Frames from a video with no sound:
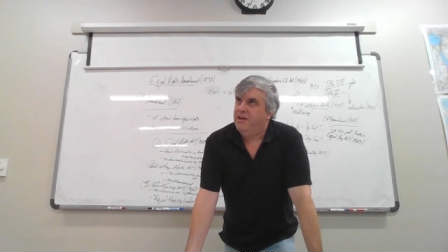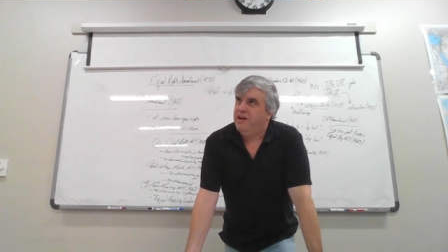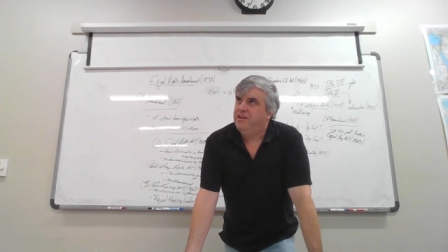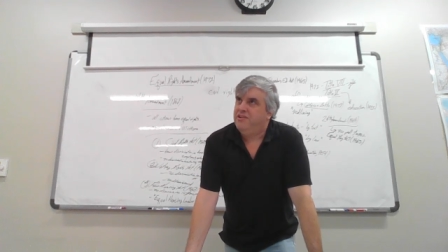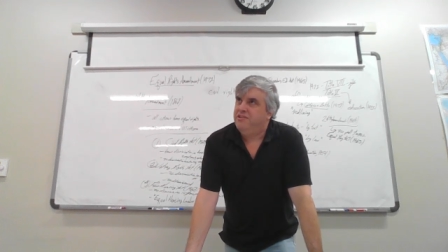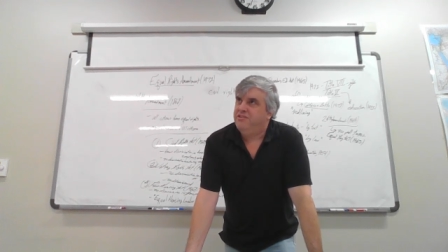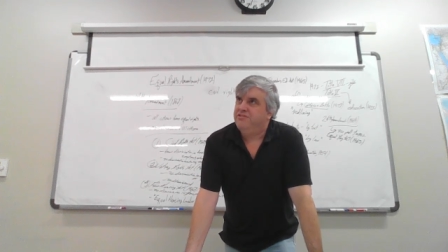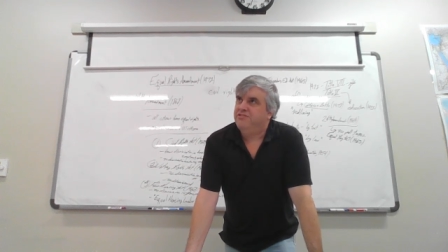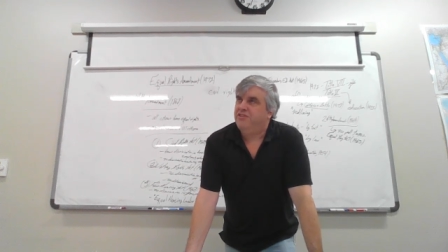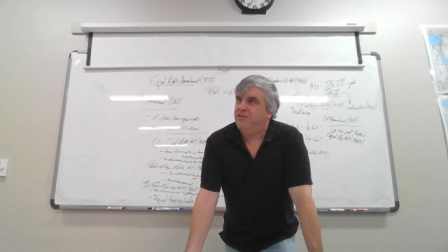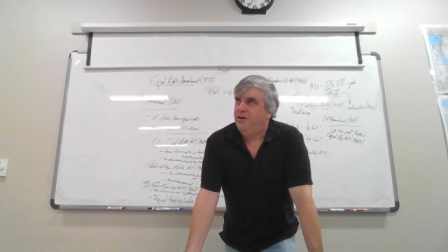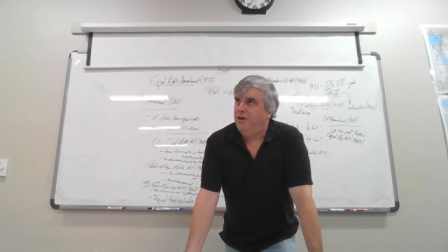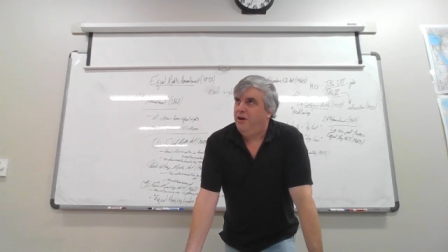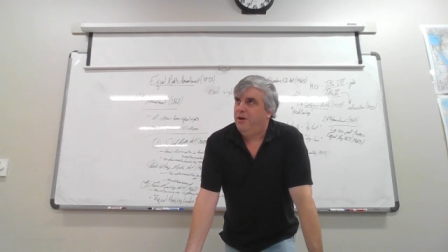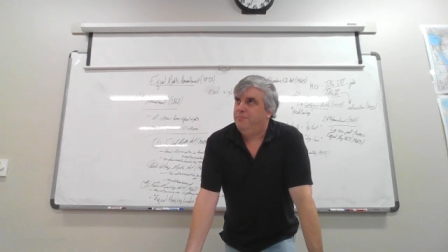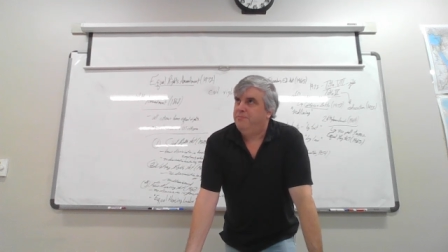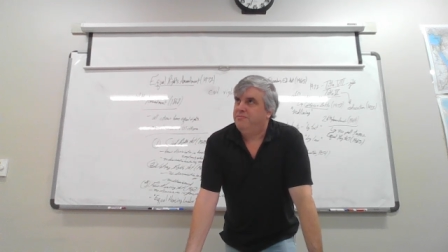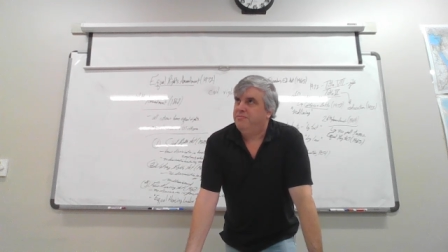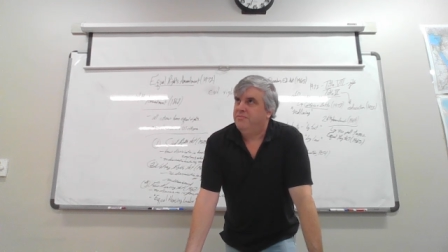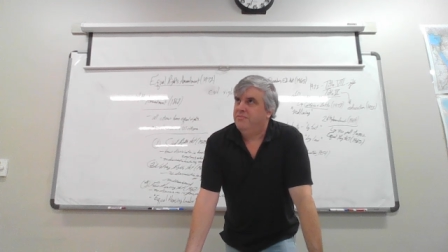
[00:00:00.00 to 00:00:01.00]
that is
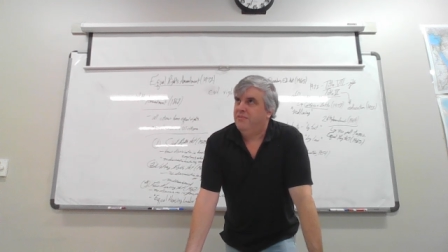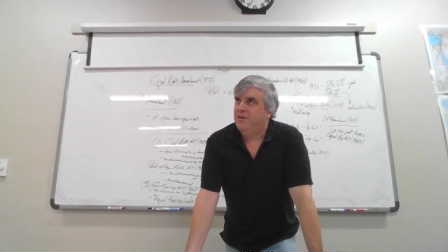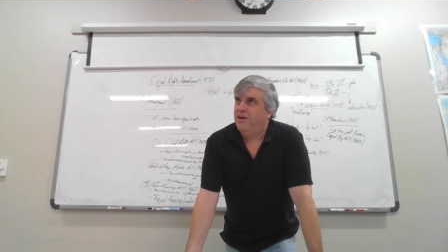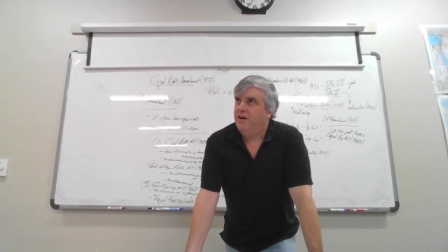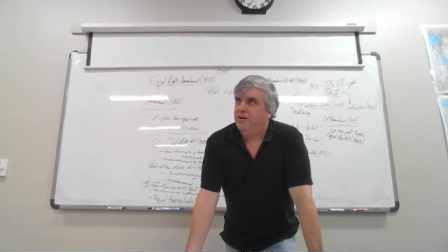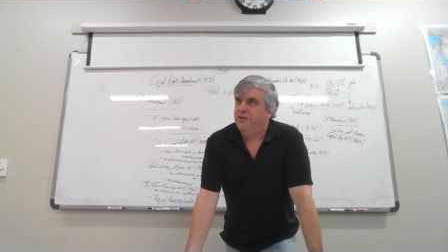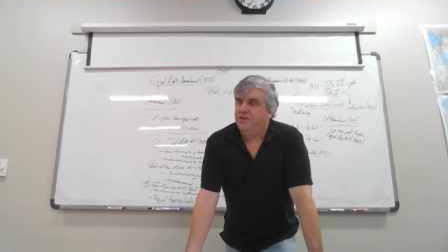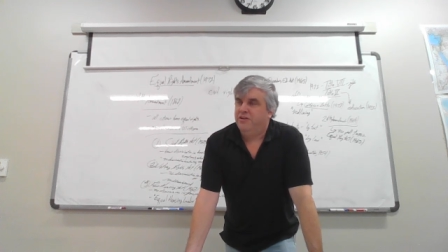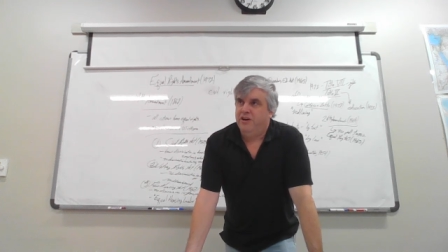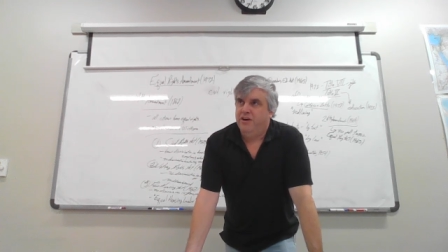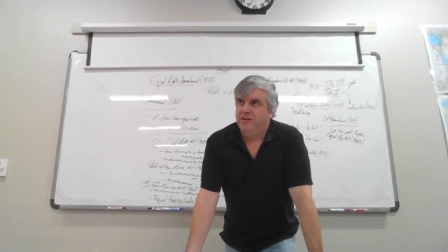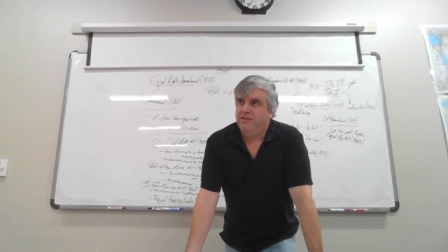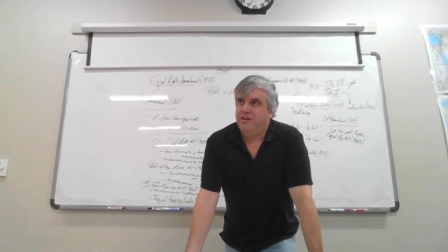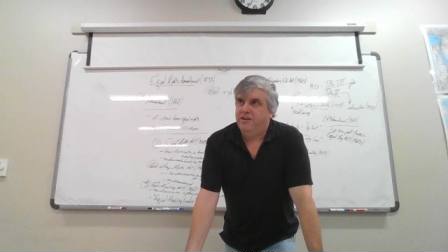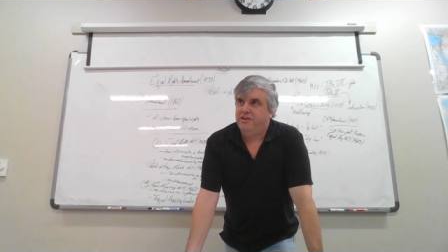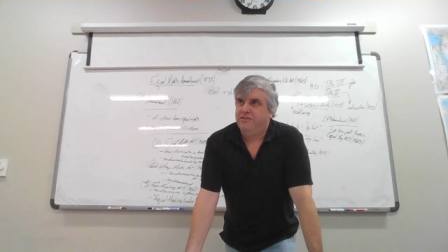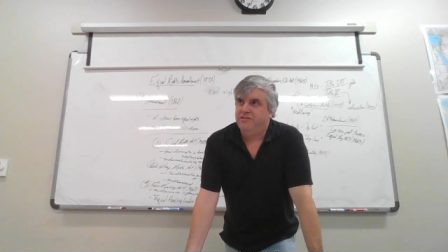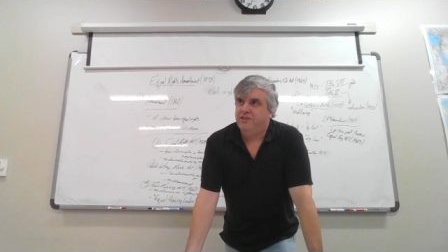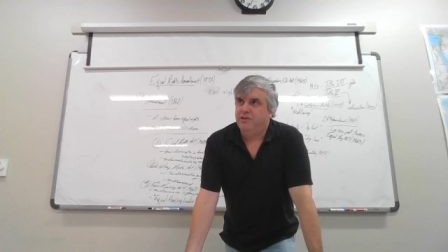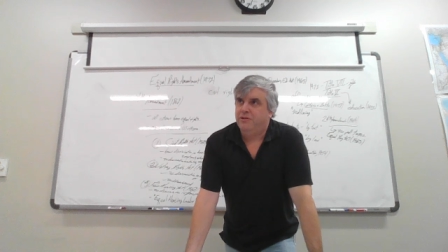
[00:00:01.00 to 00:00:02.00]
um,
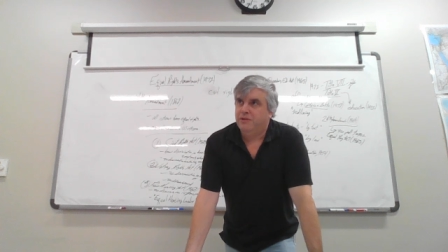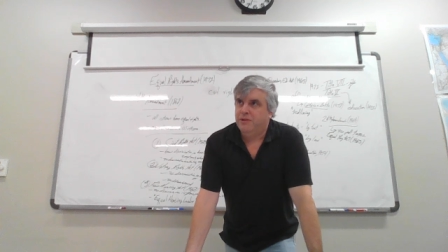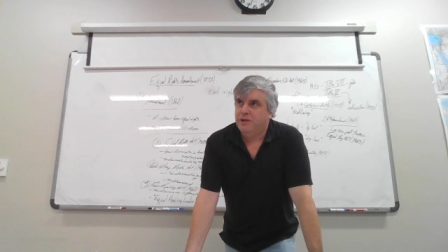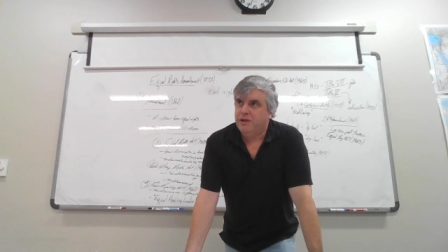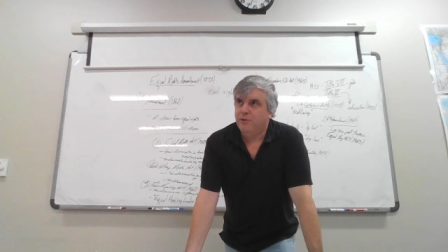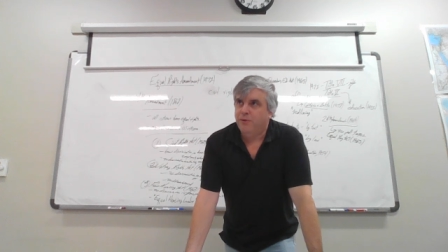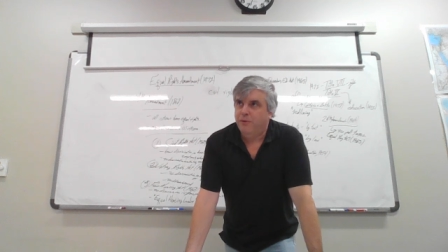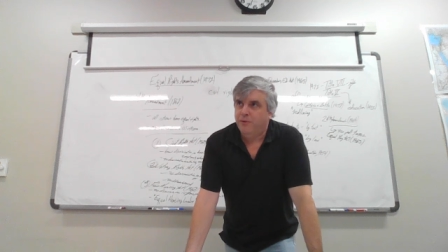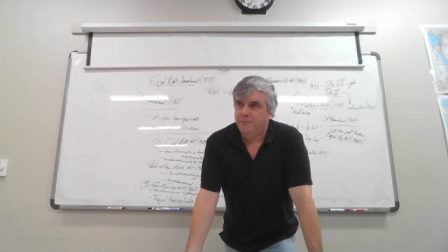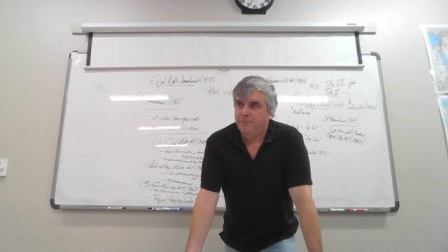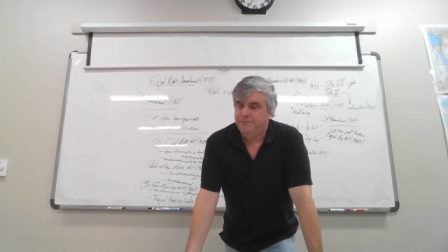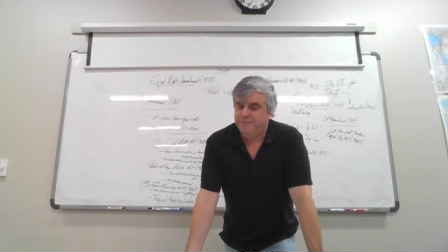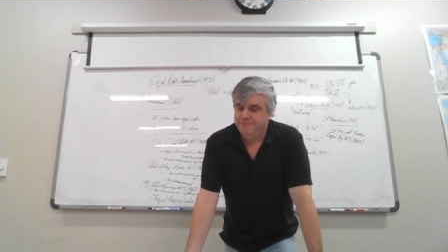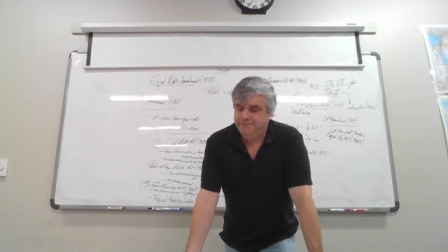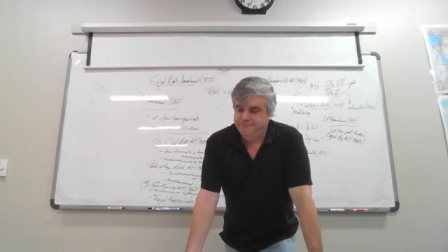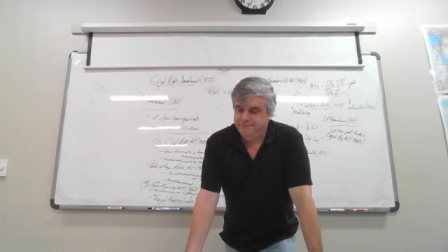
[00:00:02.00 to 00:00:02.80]
that is illegal.